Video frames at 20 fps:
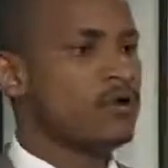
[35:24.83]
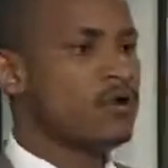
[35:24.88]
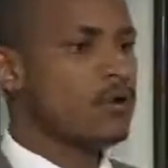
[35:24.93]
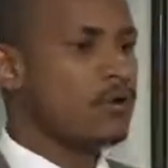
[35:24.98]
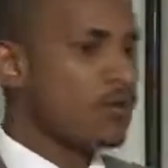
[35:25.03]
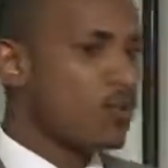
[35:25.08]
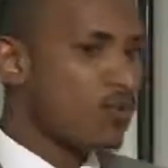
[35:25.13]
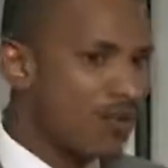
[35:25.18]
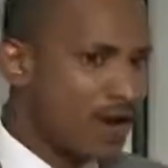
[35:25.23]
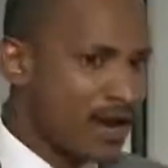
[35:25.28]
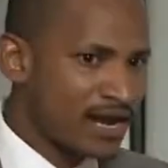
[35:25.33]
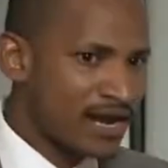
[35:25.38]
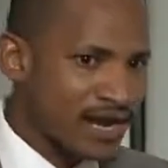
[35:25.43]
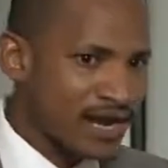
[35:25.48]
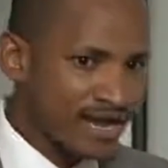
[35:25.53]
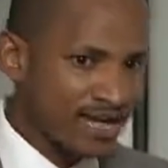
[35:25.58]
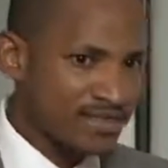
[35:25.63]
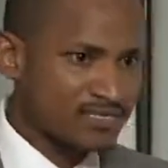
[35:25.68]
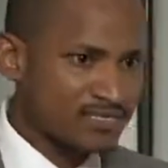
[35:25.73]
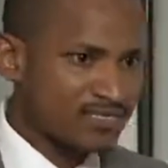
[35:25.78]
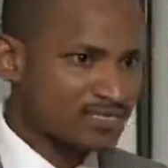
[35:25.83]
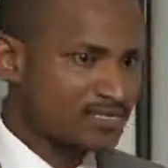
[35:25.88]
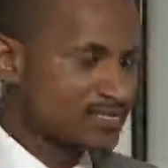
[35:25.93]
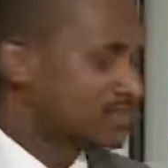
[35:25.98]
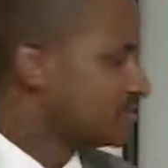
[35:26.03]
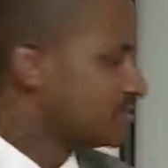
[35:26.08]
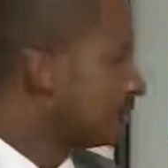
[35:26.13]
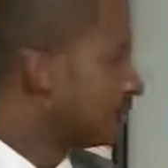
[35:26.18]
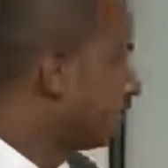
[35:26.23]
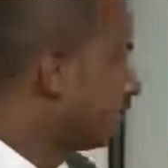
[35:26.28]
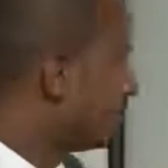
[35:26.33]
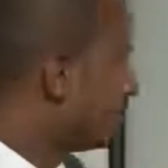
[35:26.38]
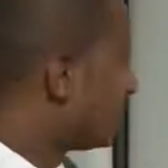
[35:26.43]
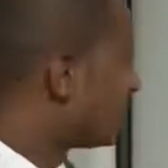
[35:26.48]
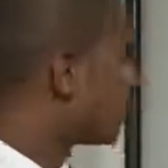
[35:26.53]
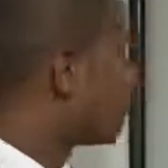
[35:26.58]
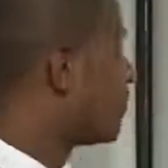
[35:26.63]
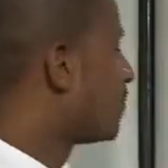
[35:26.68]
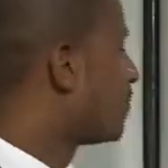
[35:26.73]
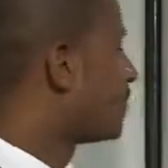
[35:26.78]
1 less
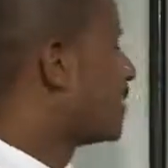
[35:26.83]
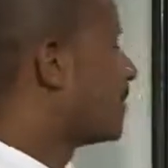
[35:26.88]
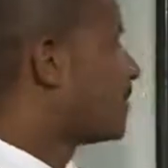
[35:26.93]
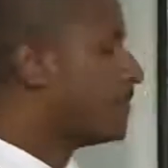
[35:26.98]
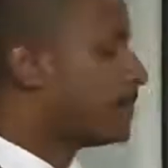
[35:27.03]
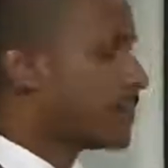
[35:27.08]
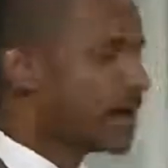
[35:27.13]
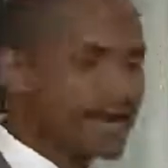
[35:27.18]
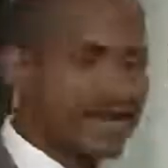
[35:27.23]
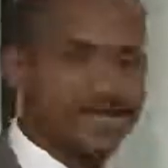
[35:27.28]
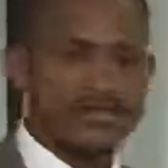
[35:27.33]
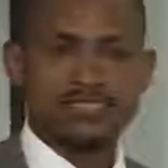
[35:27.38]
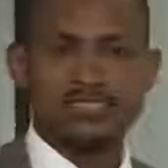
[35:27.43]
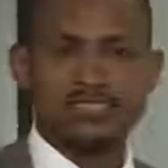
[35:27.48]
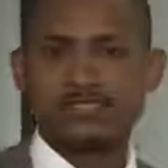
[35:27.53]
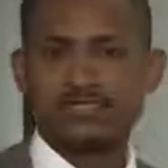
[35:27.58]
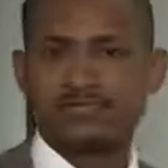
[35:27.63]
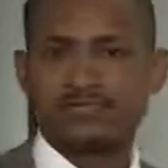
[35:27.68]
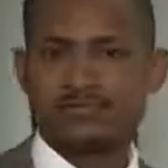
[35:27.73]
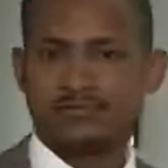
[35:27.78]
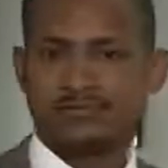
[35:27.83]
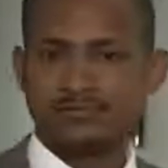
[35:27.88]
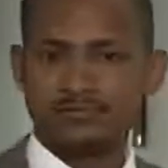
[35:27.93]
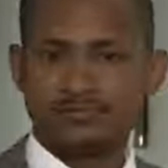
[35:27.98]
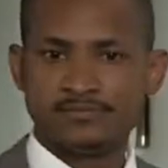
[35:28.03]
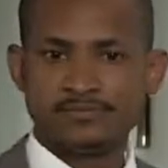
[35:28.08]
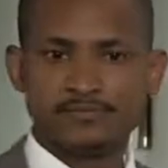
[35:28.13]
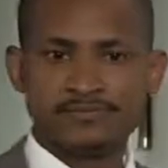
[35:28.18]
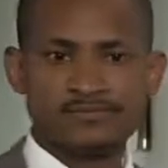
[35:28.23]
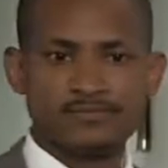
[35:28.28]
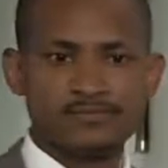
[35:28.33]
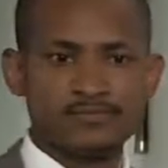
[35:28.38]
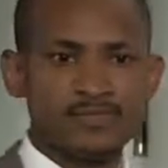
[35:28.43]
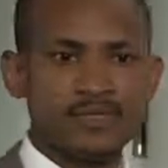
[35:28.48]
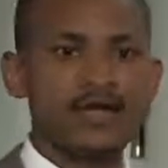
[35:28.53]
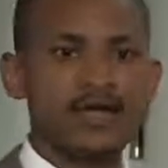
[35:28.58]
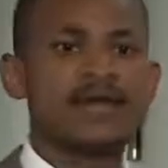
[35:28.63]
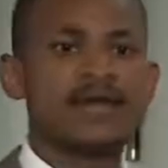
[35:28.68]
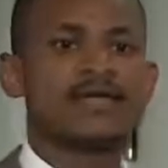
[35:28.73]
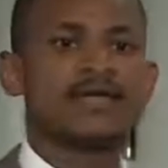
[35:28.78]
from the parent
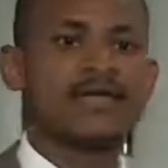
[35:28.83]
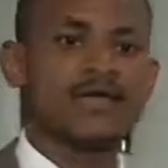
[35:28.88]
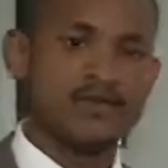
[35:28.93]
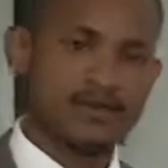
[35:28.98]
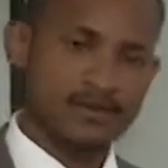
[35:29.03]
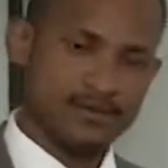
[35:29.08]
alkane.